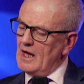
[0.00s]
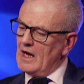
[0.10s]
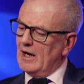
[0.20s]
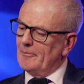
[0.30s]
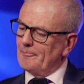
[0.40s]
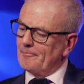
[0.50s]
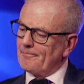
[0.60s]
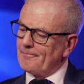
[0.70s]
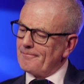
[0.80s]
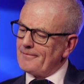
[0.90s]
Um,
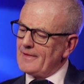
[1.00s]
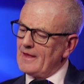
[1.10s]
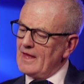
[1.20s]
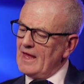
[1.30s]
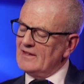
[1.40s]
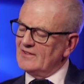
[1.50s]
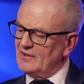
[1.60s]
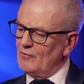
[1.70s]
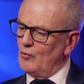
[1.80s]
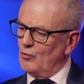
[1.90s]
in
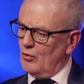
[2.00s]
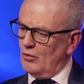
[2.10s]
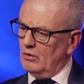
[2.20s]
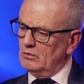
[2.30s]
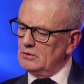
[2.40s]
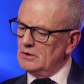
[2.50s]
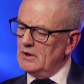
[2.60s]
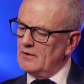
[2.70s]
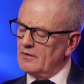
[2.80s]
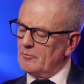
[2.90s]
civil law,
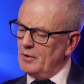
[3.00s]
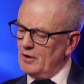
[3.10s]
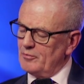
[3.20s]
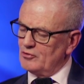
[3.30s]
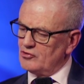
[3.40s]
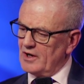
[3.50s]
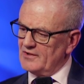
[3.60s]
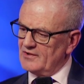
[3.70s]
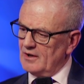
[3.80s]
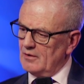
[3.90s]
the
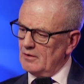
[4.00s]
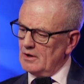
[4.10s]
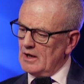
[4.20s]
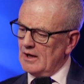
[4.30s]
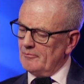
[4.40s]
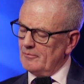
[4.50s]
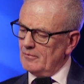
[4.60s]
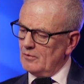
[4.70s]
perpetrator um,